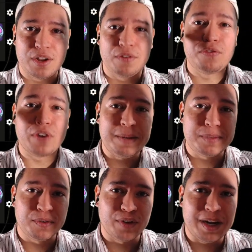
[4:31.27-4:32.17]
frame to
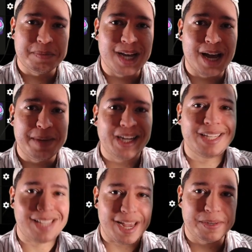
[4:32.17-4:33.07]
frame timing,
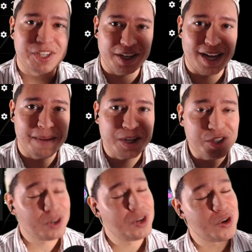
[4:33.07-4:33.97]
damage to damage.
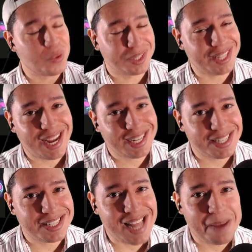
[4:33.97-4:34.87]
What the heck does
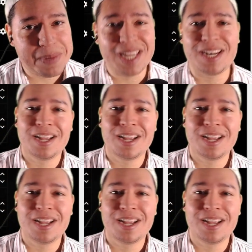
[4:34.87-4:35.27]
that mean?